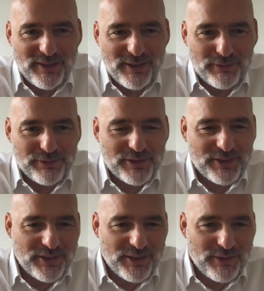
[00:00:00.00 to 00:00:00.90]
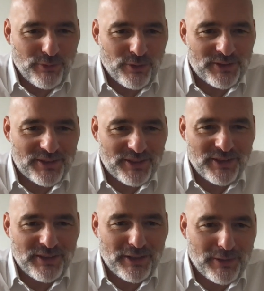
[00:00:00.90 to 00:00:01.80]
if he wants
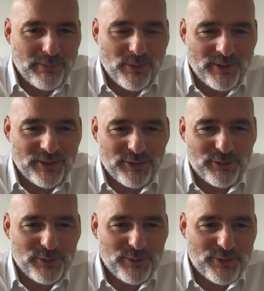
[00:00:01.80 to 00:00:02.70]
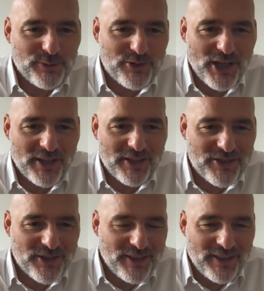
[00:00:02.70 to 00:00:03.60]
in that moment to
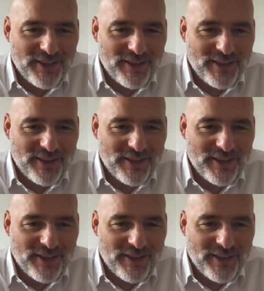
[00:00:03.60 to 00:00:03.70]
charge